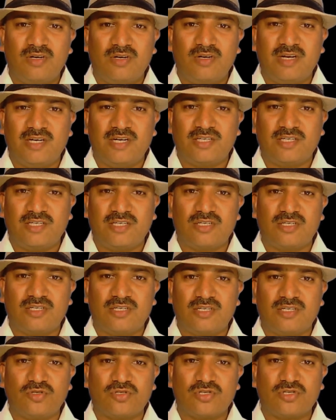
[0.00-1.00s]
let us
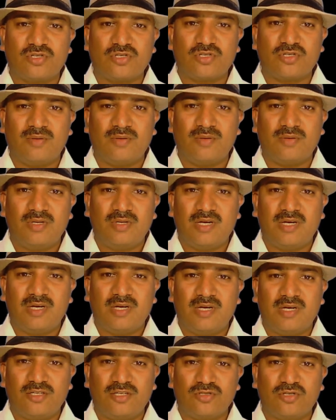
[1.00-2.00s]
shift to Scrum and
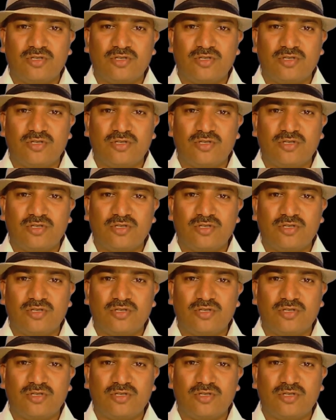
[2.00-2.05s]
it is